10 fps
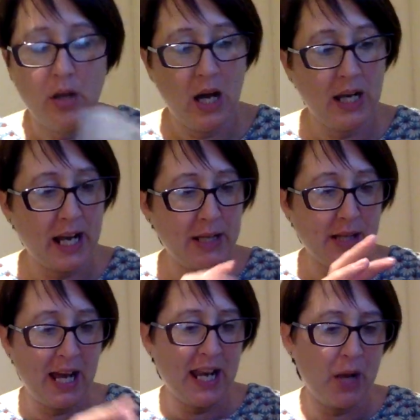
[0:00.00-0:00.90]
I
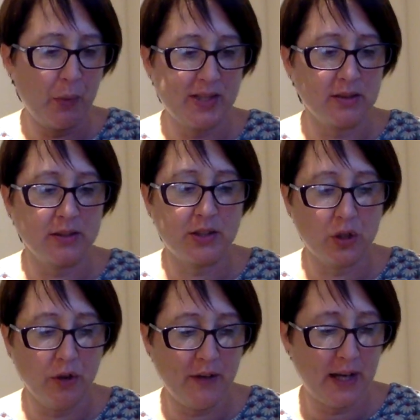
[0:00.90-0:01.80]
like whistle
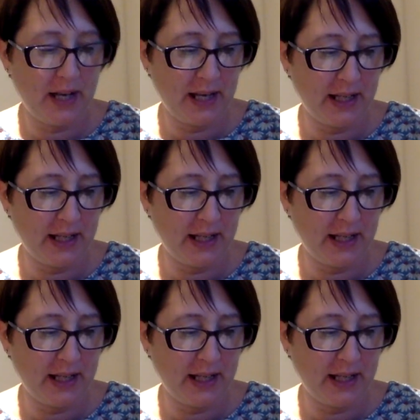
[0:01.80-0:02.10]
stuff. I